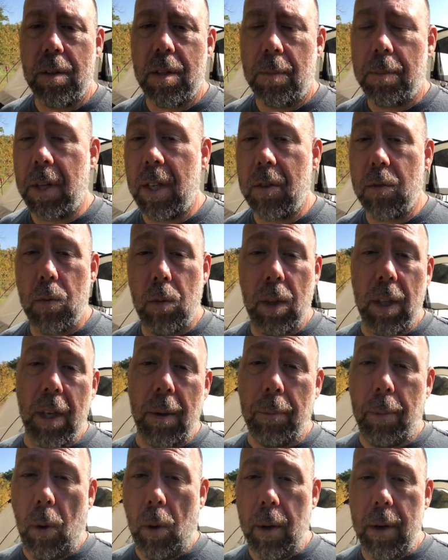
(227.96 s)
that's really
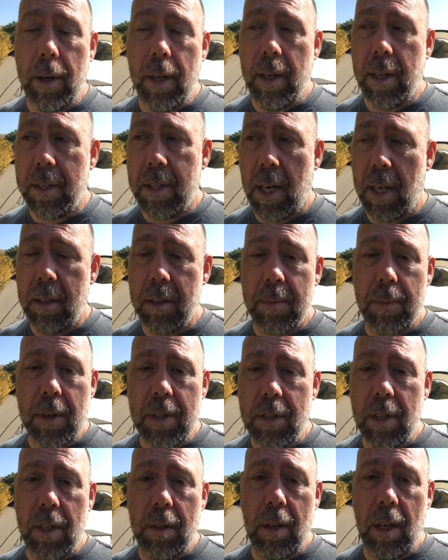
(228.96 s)
important in a tent,
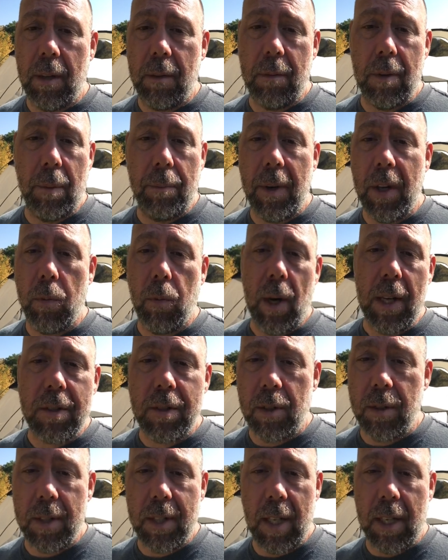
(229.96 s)
especially in the
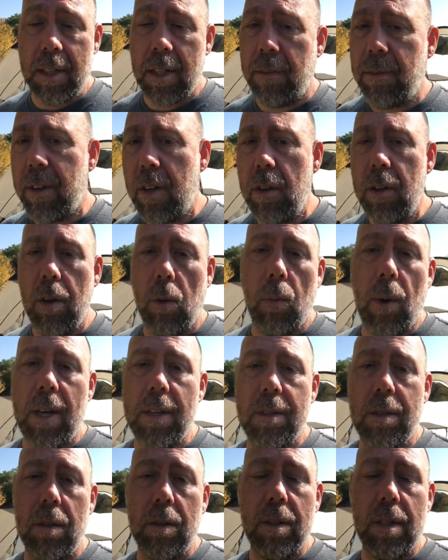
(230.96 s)
Midwestern states. If you're in the
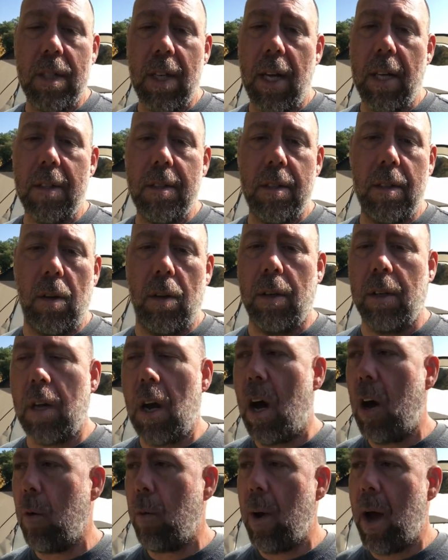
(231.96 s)
Western states, you're in
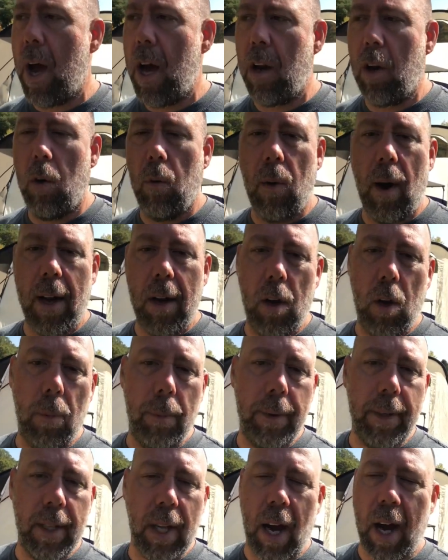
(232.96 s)
Colorado,
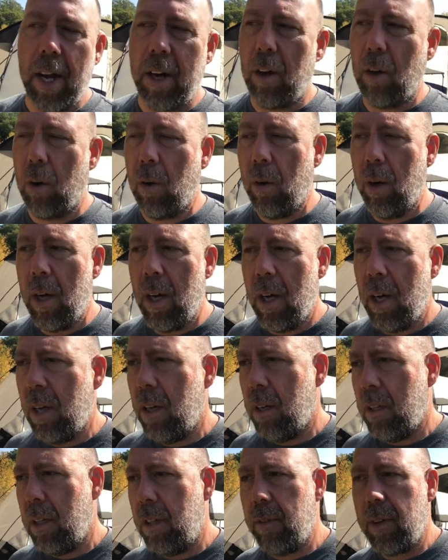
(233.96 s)
Wyoming, Idaho,
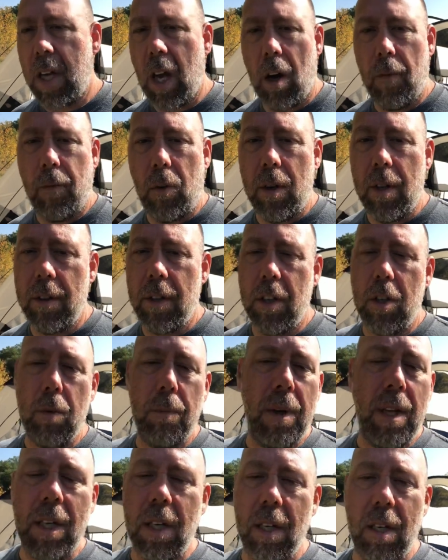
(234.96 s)
even California, the
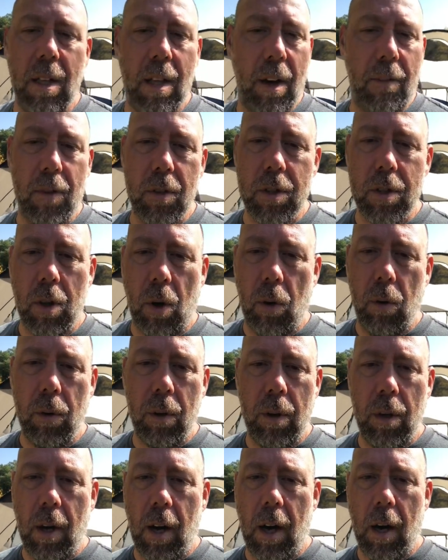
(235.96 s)
humidity levels don't
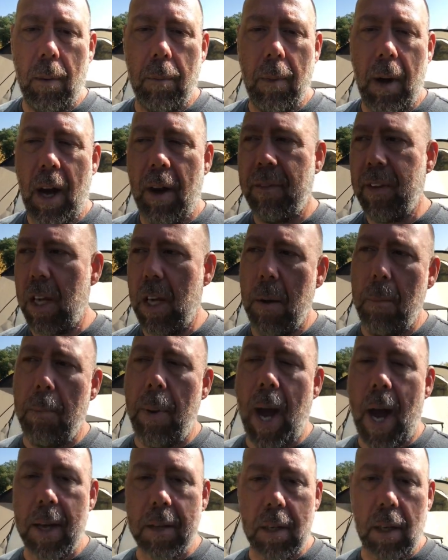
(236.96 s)
have the
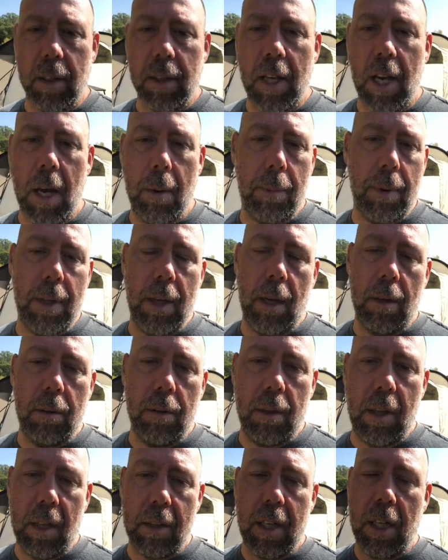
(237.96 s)
impact on camping
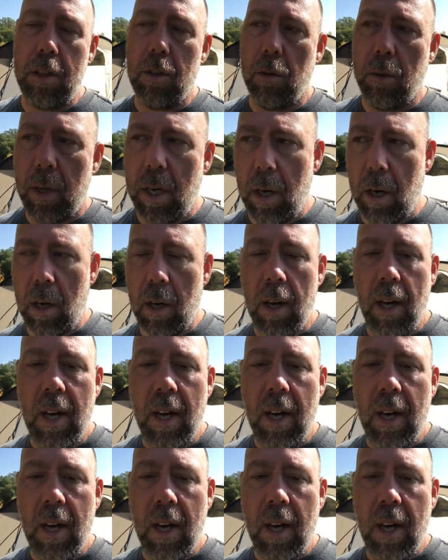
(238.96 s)
that they do here.